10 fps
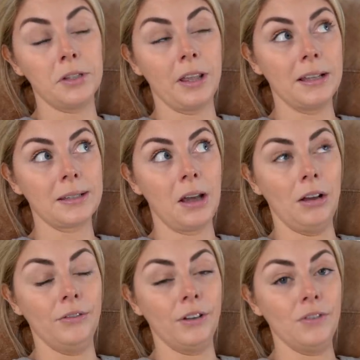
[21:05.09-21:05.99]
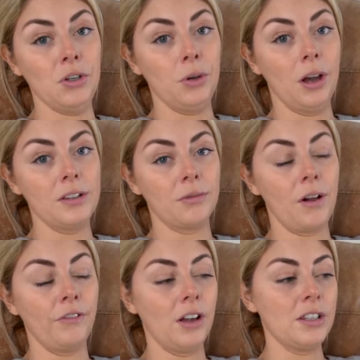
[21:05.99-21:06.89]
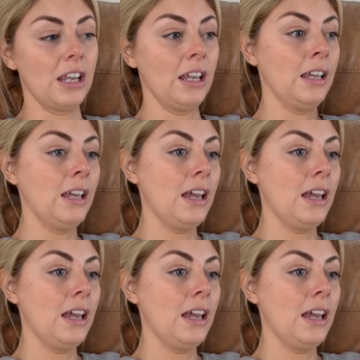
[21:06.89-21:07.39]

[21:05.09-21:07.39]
So that's kind of giving you guys a rough idea.